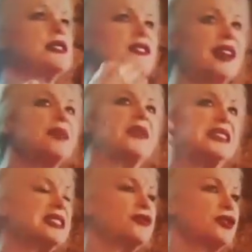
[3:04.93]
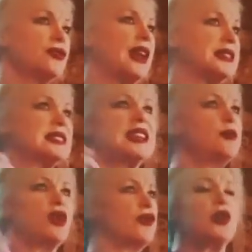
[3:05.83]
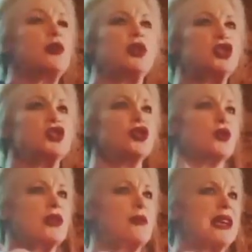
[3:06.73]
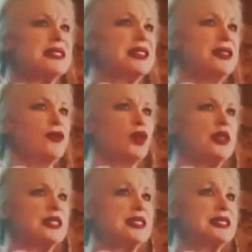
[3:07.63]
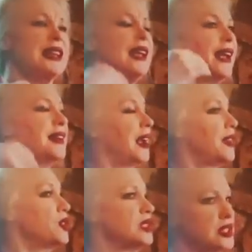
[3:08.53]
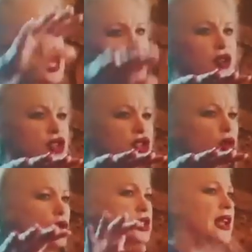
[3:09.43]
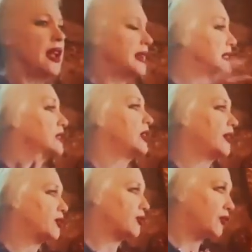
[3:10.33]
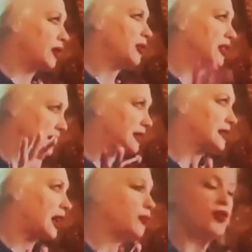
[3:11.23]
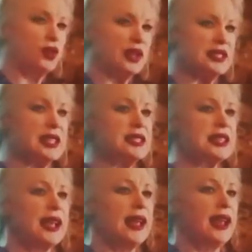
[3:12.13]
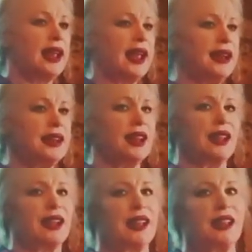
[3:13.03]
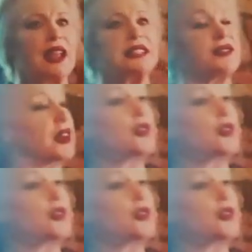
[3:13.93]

are developing at different rates. Some are very mature with masculine voices, and others are short and still have their feminine type voices. And it's a